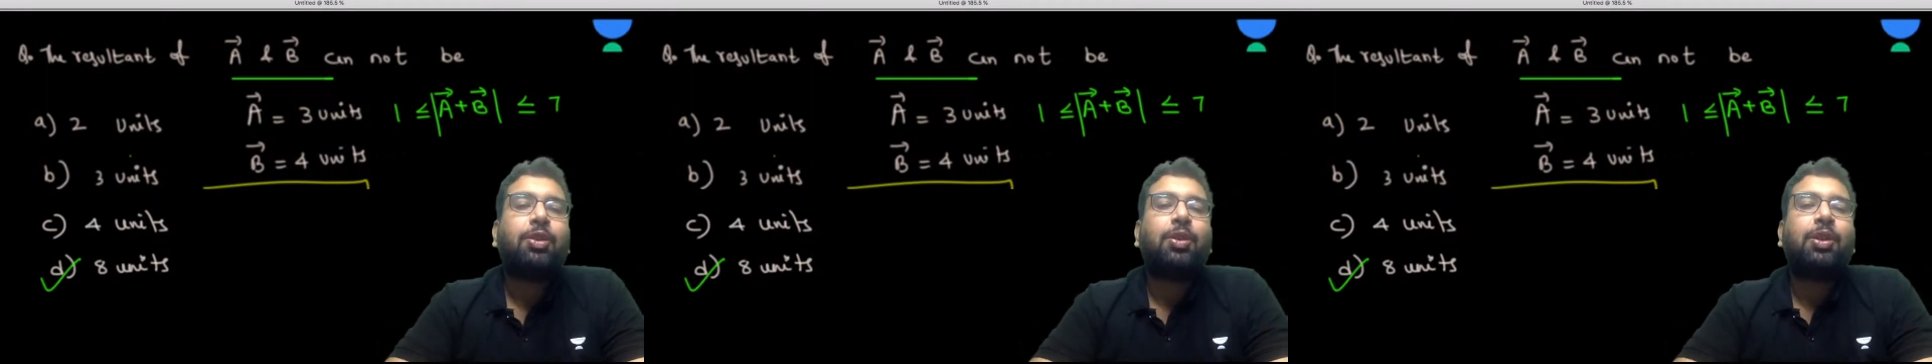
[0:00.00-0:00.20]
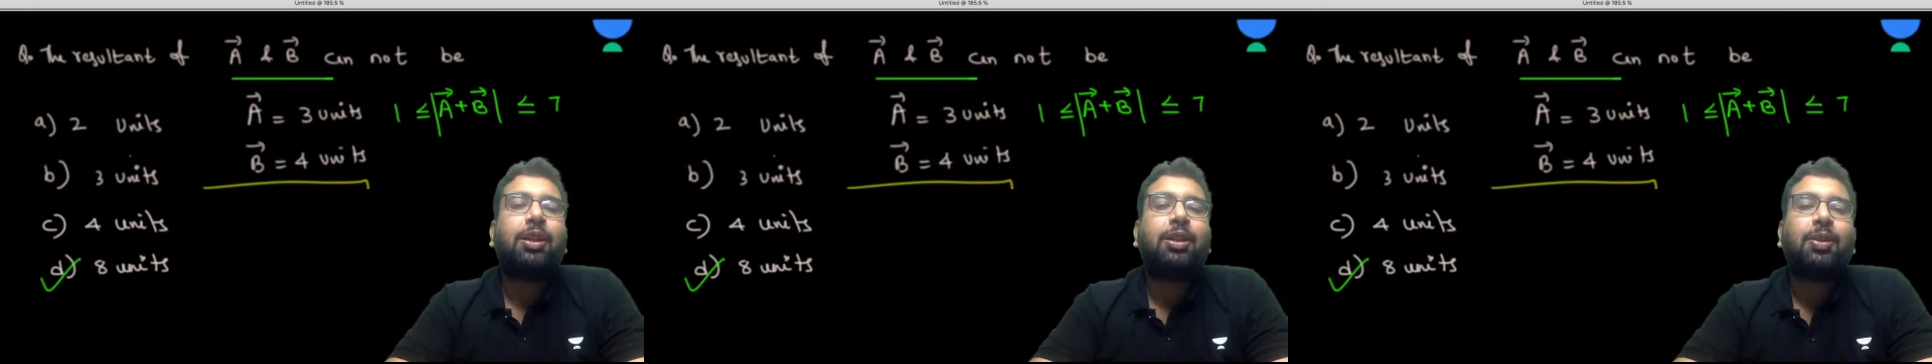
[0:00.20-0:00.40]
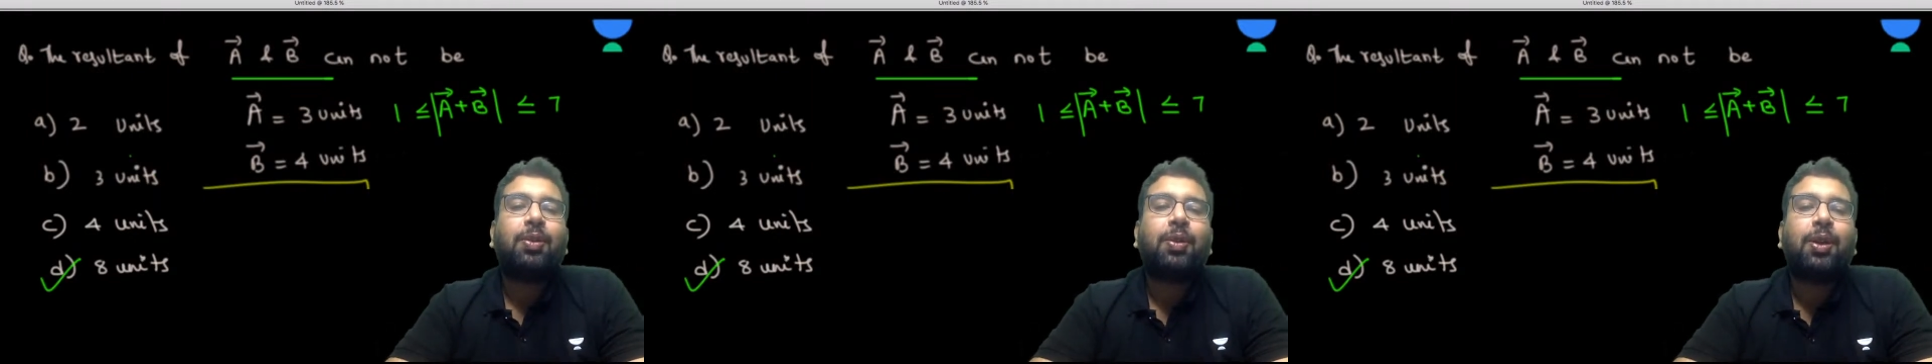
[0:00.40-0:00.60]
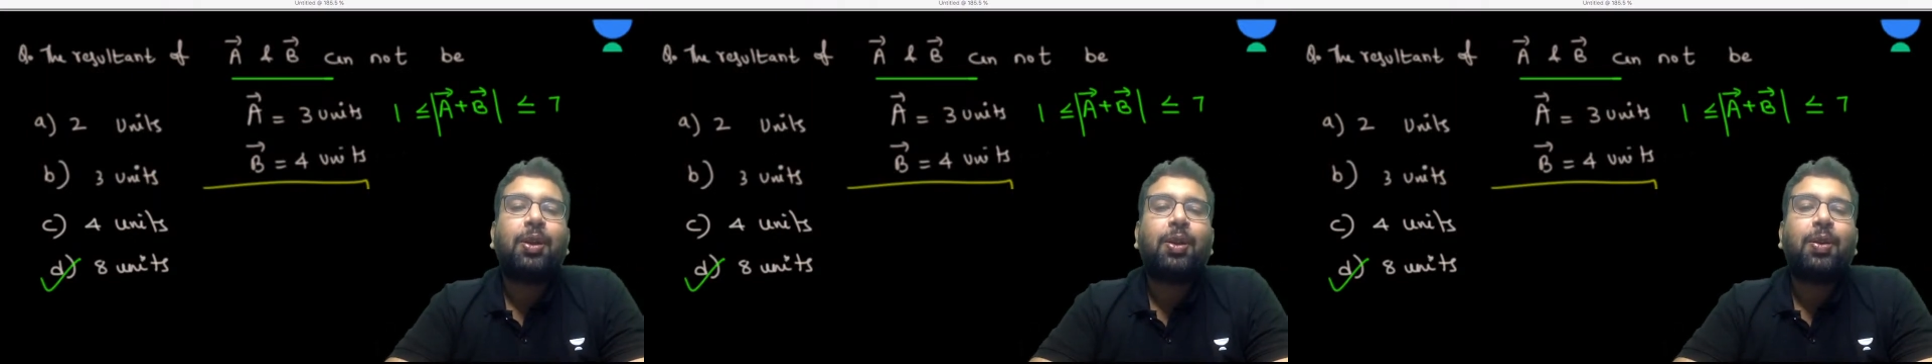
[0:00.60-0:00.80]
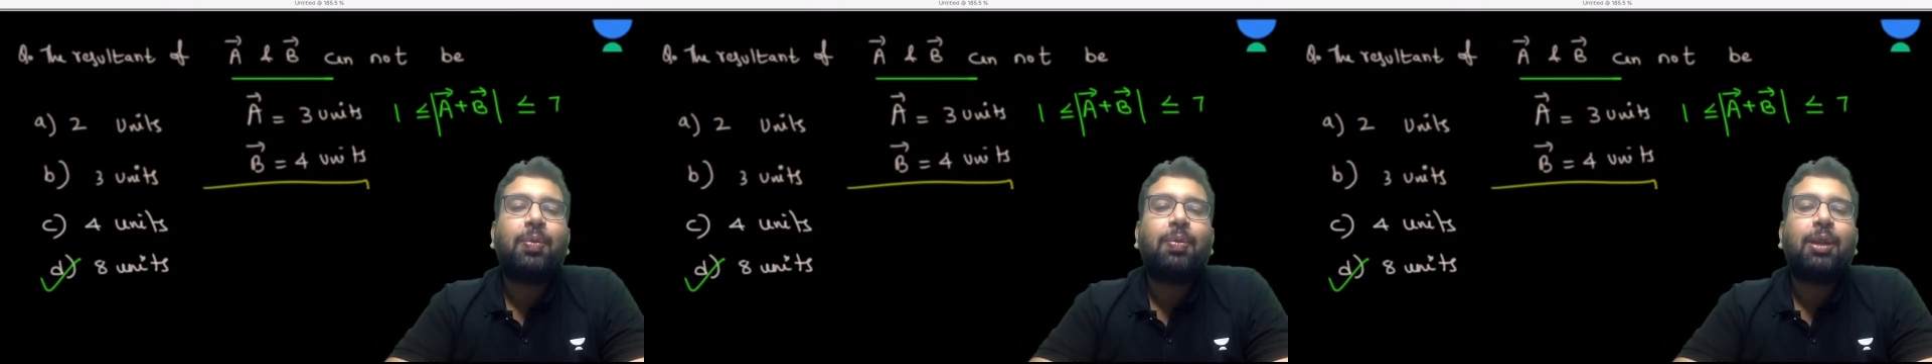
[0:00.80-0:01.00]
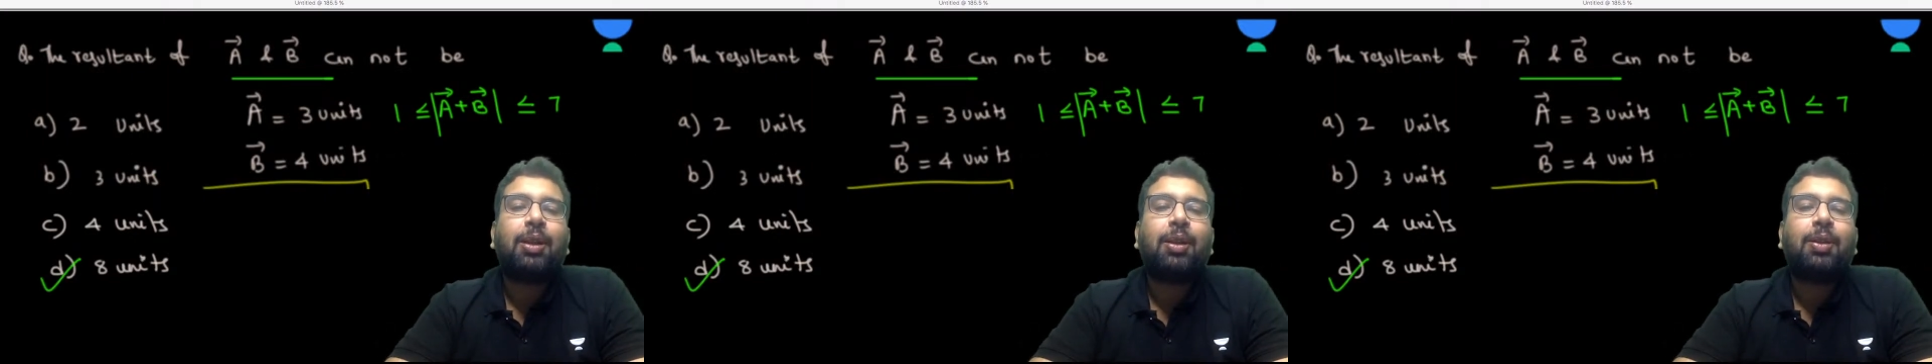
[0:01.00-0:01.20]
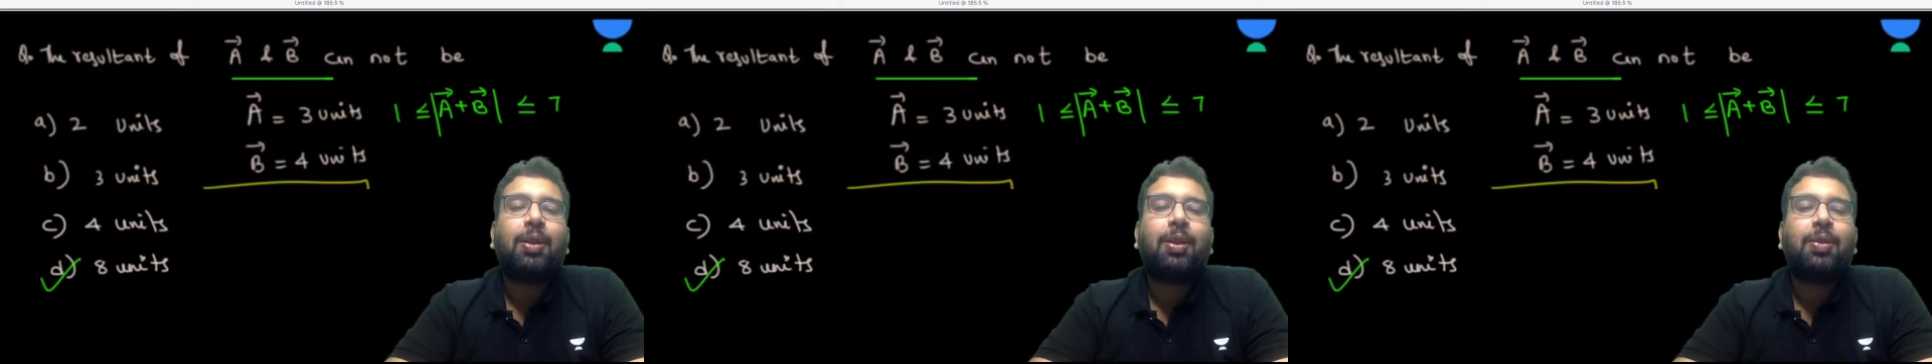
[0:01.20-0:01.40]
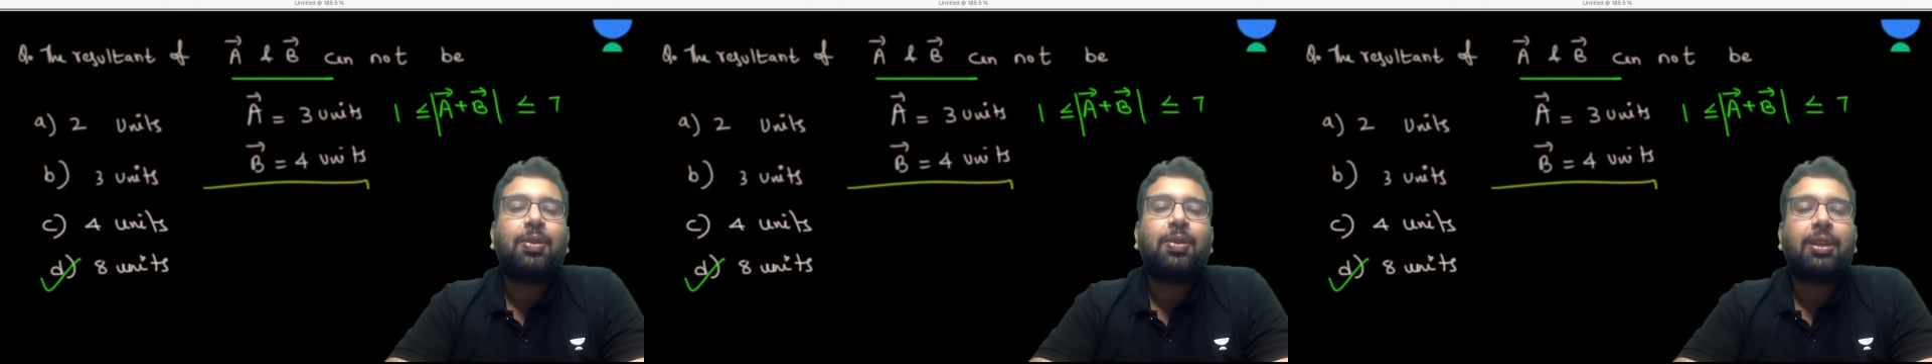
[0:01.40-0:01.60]
So this is going to be the
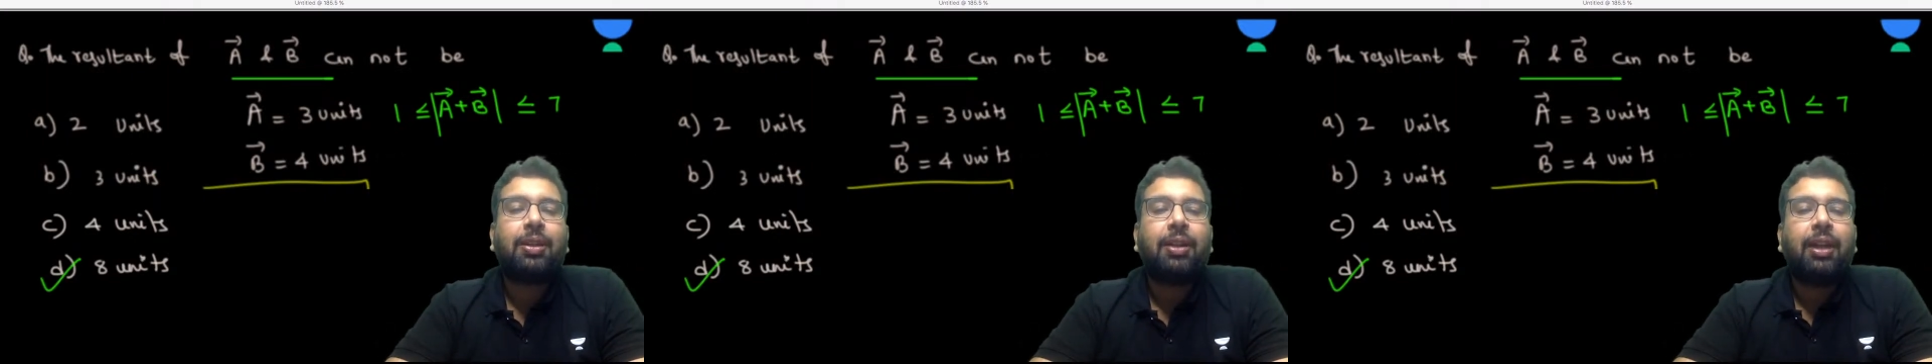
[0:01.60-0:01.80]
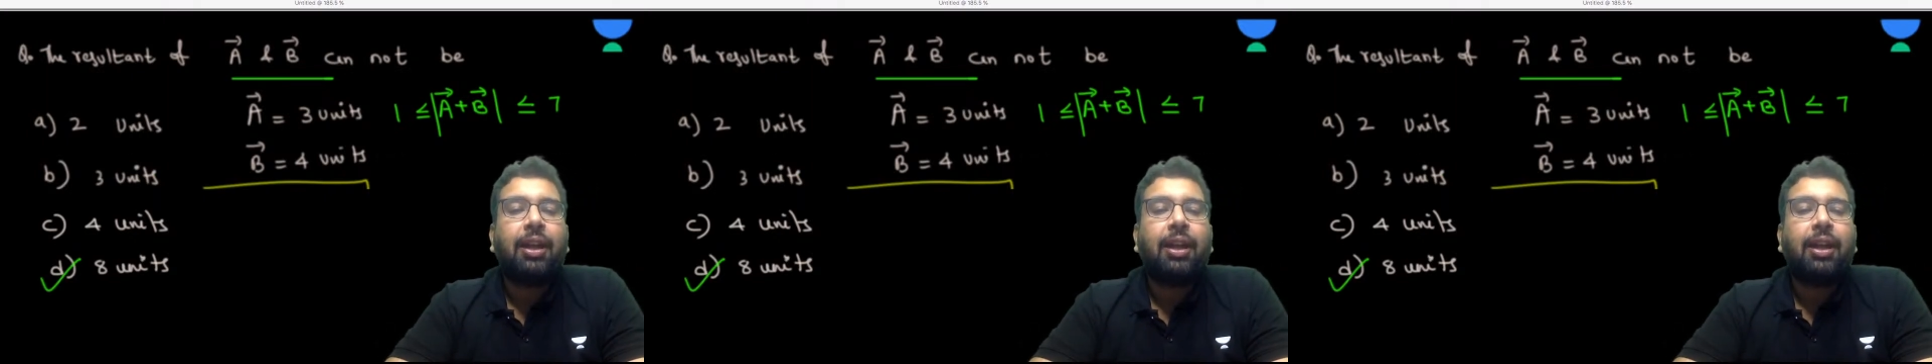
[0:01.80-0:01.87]
solution.